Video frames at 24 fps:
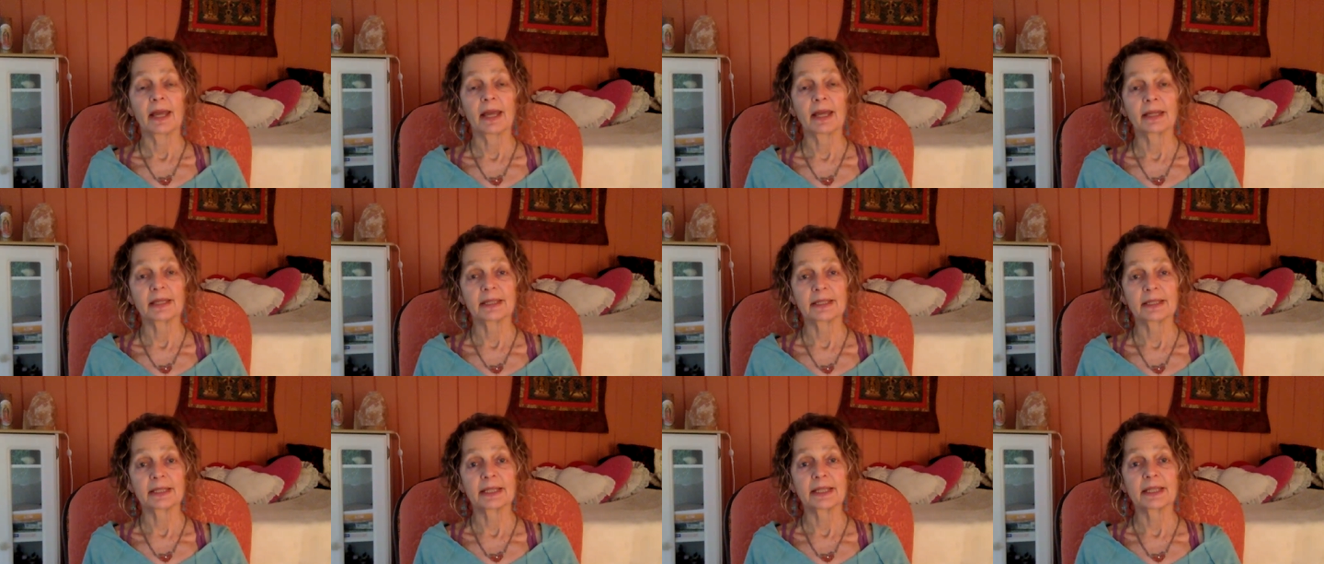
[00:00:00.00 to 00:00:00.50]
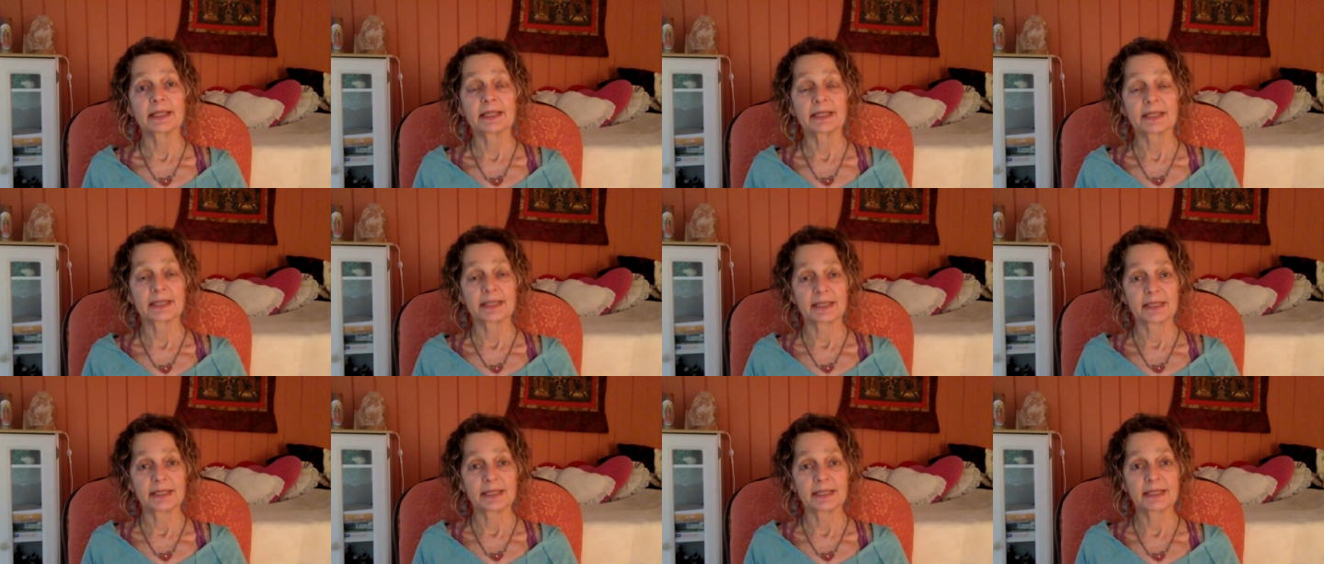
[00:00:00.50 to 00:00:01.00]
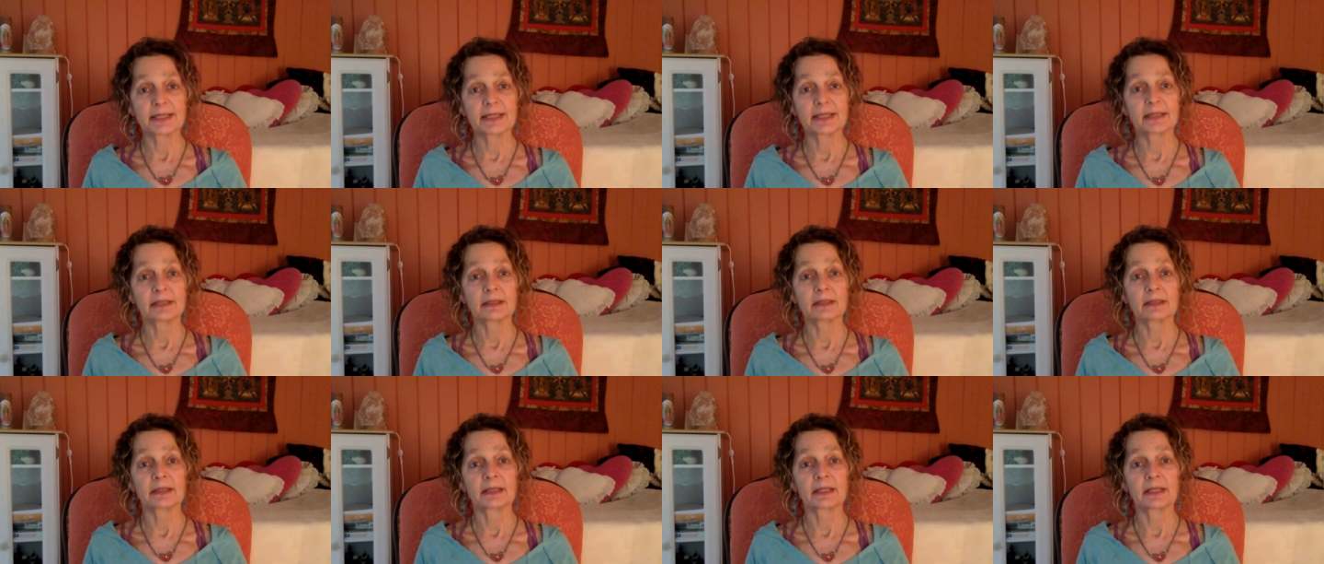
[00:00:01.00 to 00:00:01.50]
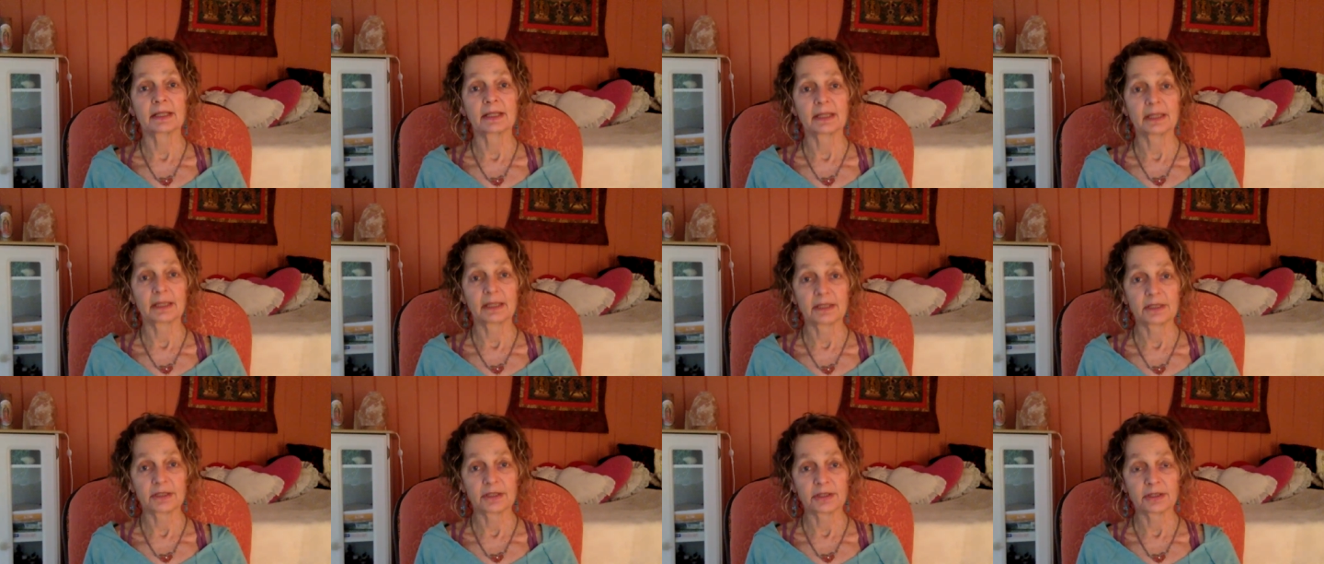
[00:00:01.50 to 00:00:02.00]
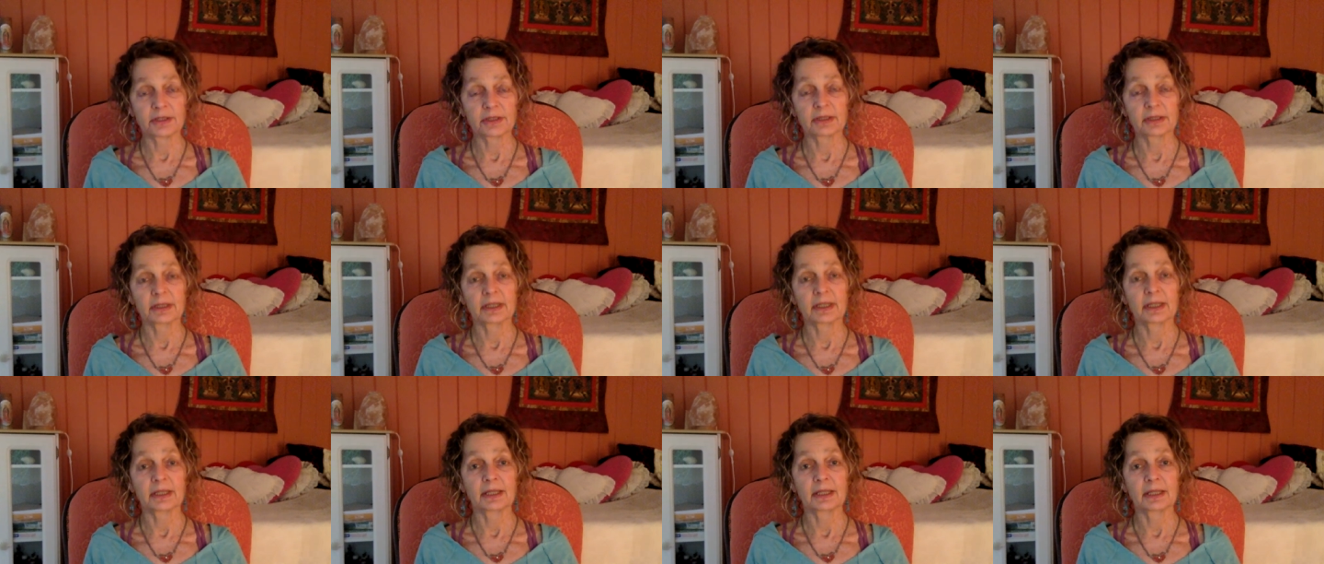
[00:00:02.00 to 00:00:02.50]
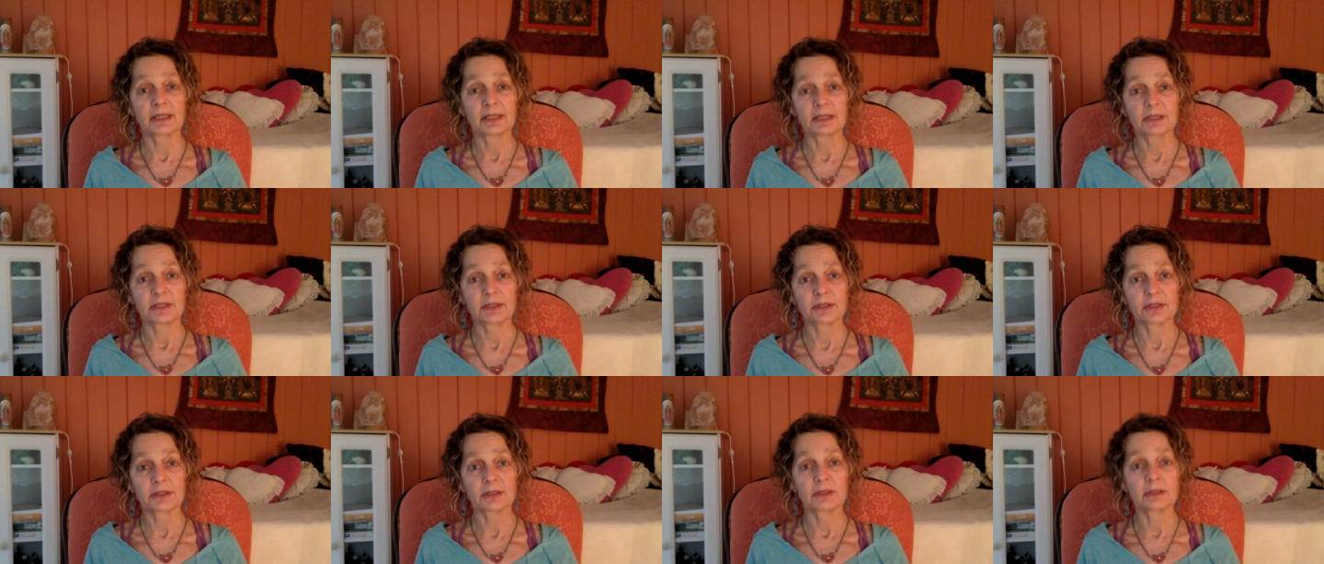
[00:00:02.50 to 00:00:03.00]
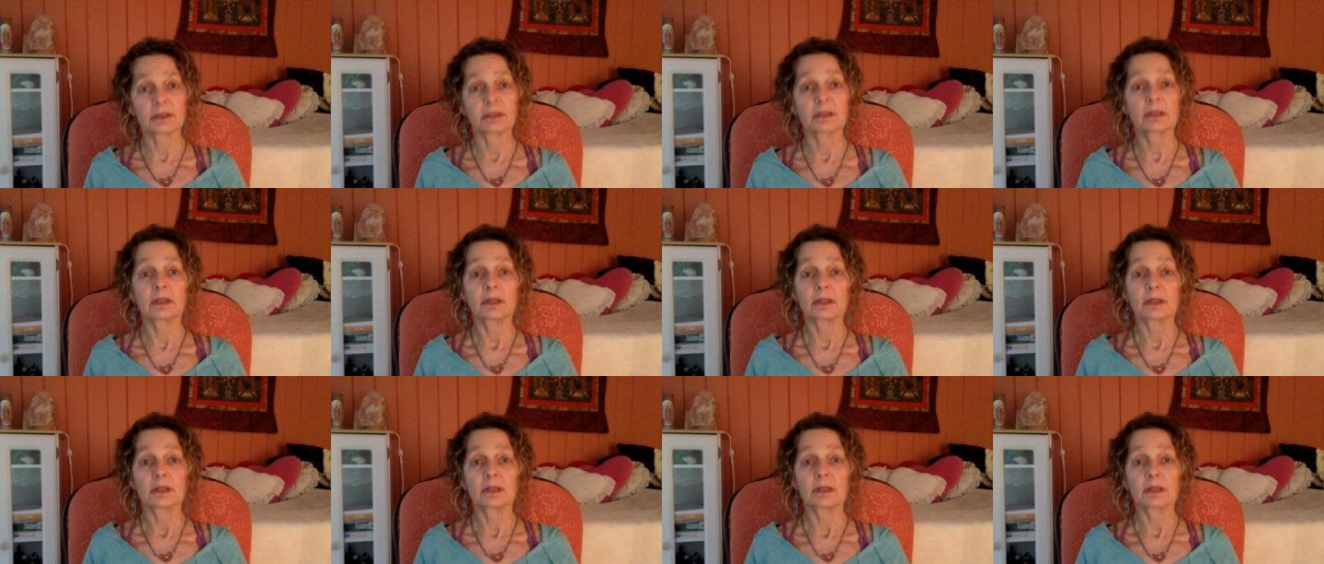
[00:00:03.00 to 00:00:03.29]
And it gets easier and easier and easier